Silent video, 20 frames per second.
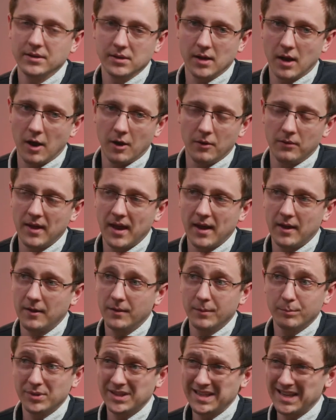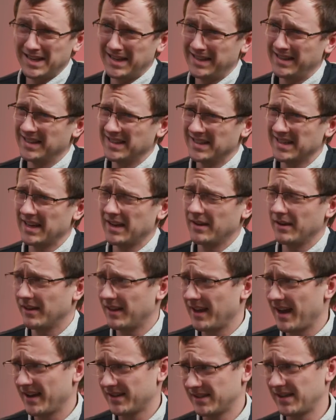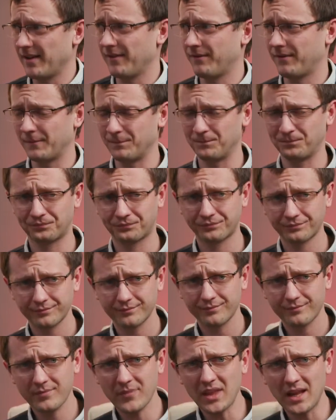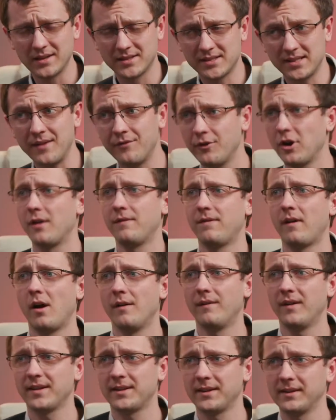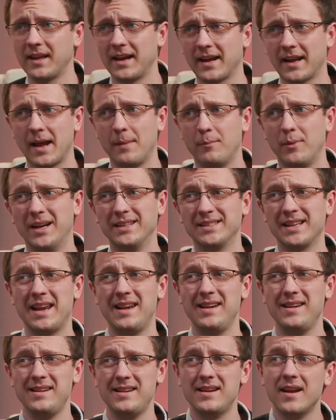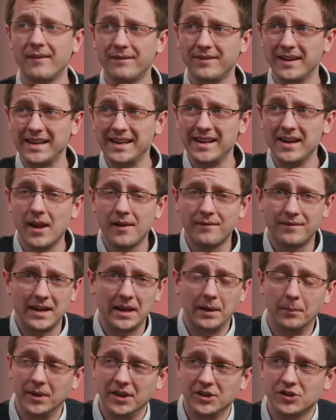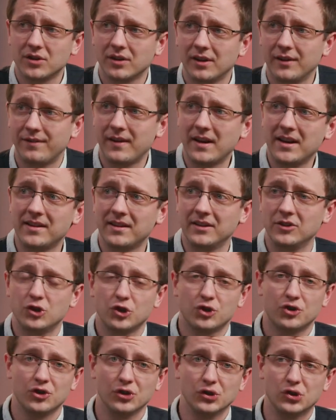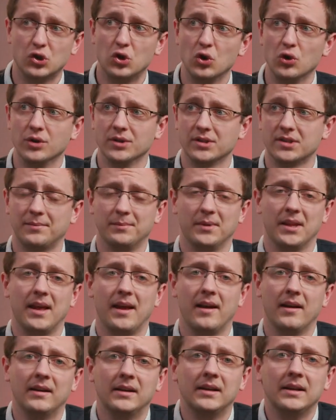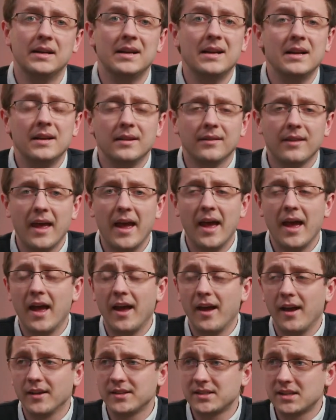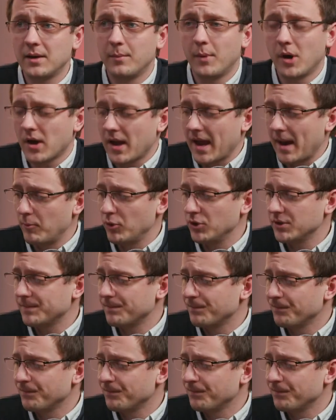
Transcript: ago. Particularly the XF705, I think that camera has a lovely, lovely image, if anything just as good as some of their cinema cameras.